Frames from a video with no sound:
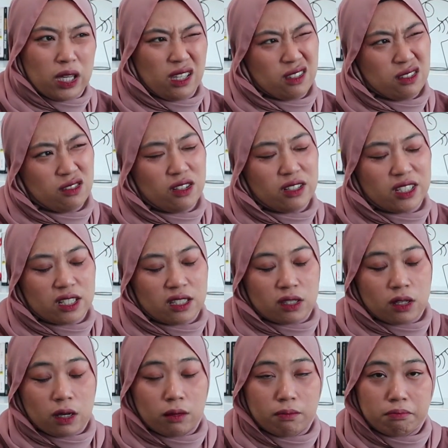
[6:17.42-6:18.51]
it's not
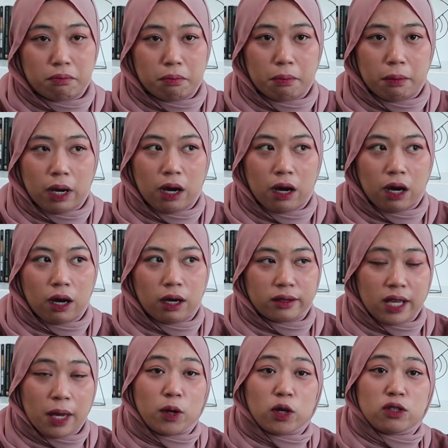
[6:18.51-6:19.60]
just
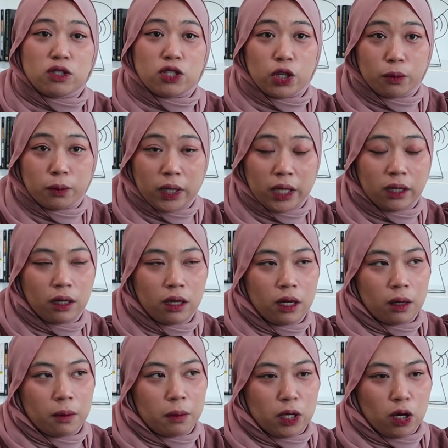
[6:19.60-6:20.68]
time consuming,
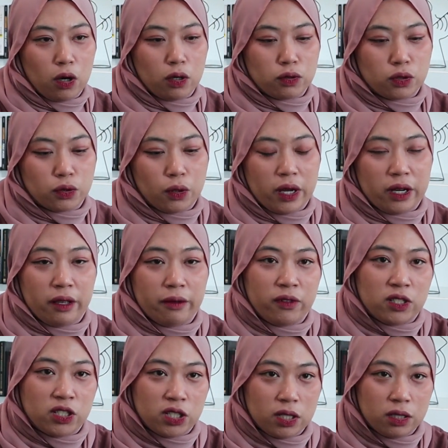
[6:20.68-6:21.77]
but also
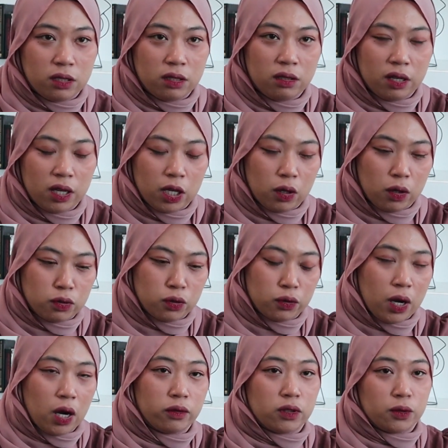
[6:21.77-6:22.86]
inefficient and
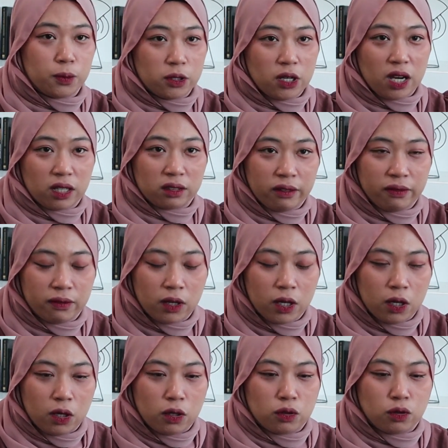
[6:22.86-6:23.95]
also counterproductive.
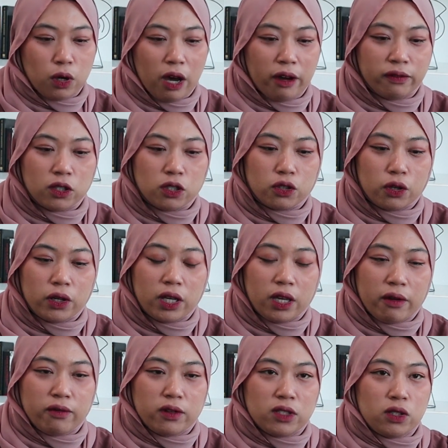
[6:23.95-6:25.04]
So after joining
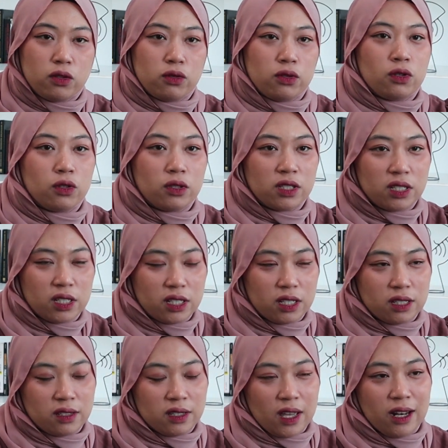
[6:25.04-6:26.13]
MVC
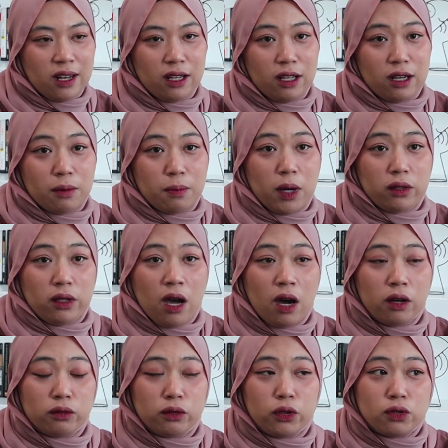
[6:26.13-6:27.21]
Resources and learn about
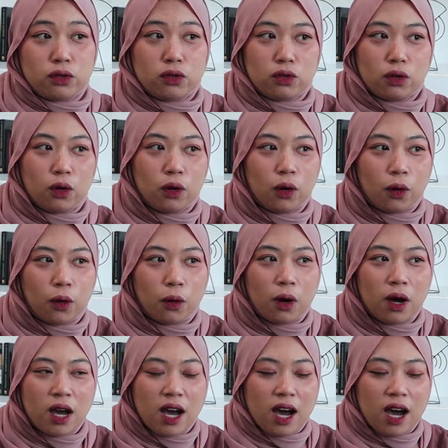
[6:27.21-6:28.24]
how to use Zoho,